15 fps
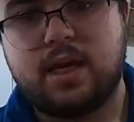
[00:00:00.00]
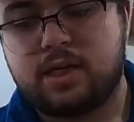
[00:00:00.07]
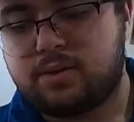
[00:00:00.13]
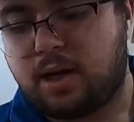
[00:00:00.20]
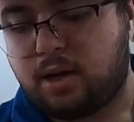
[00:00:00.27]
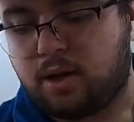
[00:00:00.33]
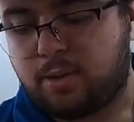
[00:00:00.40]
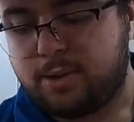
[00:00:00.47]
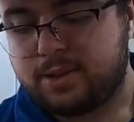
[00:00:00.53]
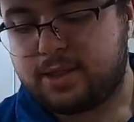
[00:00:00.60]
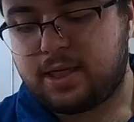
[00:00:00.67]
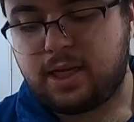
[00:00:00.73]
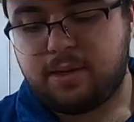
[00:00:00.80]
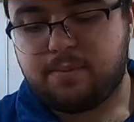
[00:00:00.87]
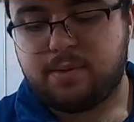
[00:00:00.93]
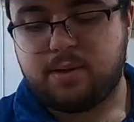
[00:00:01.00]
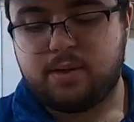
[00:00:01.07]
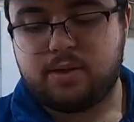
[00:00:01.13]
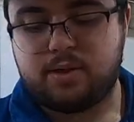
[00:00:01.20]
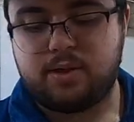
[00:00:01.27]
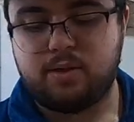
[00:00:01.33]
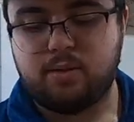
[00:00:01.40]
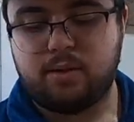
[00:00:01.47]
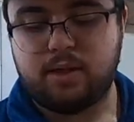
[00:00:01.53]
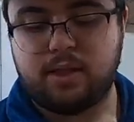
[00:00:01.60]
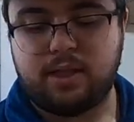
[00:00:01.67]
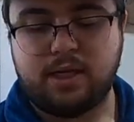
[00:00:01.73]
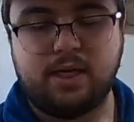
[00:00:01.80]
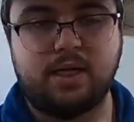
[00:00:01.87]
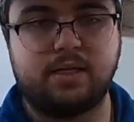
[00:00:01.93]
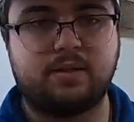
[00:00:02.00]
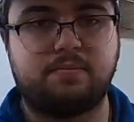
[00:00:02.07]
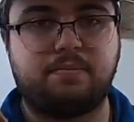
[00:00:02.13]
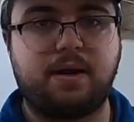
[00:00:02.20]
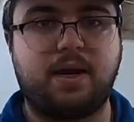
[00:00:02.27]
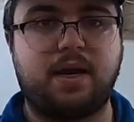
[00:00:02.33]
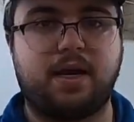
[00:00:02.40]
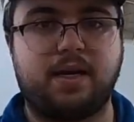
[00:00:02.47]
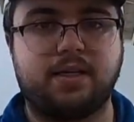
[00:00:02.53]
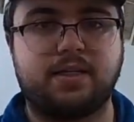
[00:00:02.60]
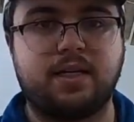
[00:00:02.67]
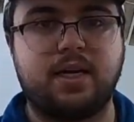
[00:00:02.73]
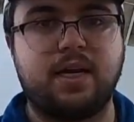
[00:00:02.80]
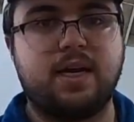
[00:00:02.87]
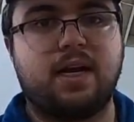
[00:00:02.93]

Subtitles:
so I always keep 2 of these pairs,